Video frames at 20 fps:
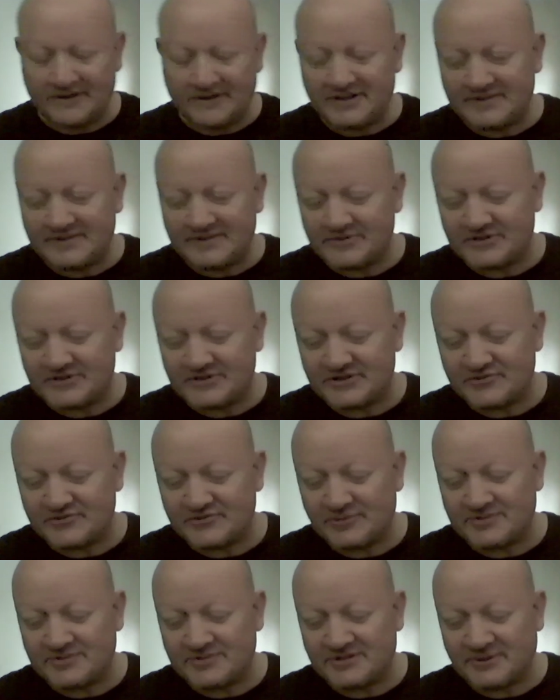I think someone's just
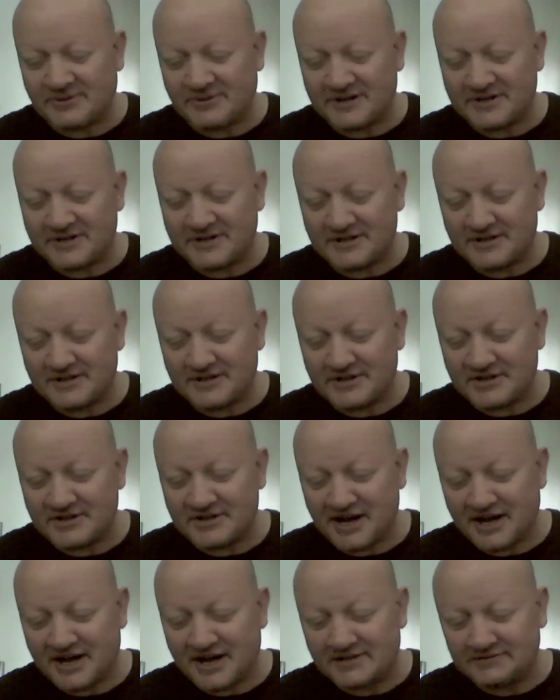dropped a question in the
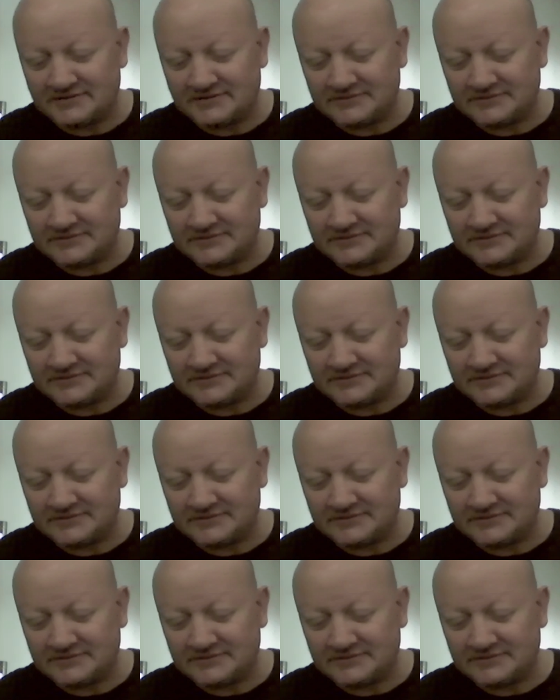chat.